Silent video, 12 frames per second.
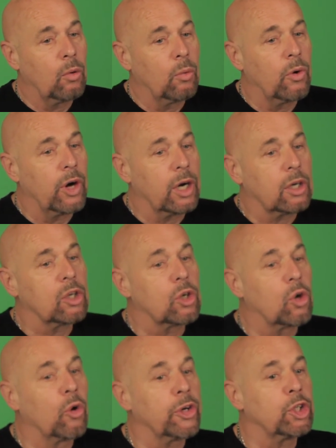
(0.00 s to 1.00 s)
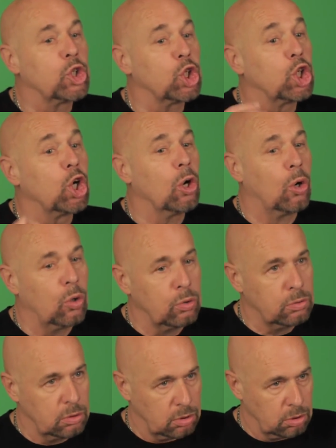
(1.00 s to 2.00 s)
were going to
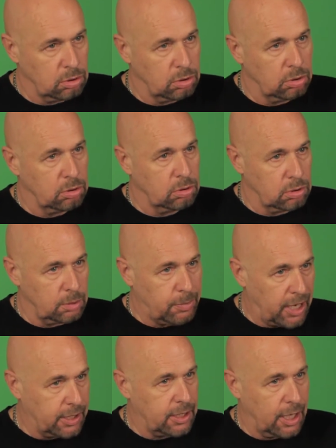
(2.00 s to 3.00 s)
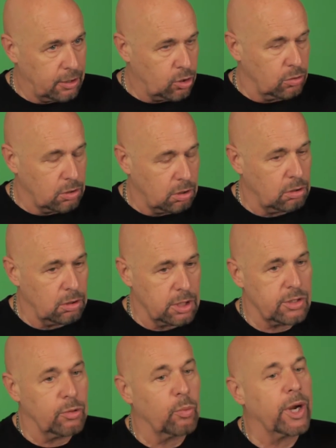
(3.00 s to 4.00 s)
go to, back then
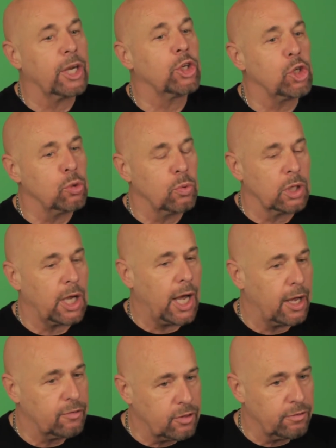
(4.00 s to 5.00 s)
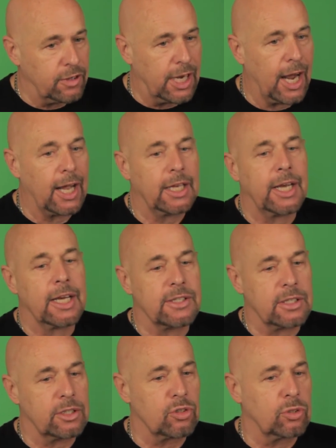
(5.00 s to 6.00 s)
Coca-Cola said, where do you want to have the finale? I
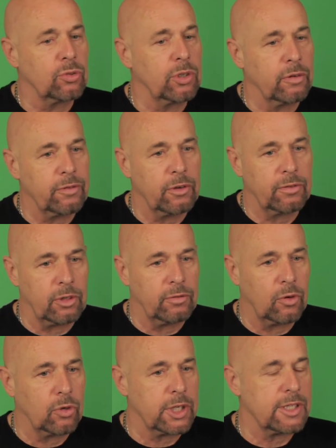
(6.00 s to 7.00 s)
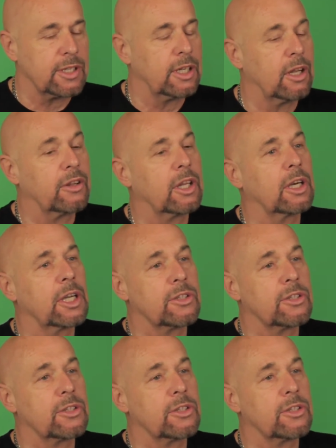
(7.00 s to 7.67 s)
said, Studio 54. They said nothing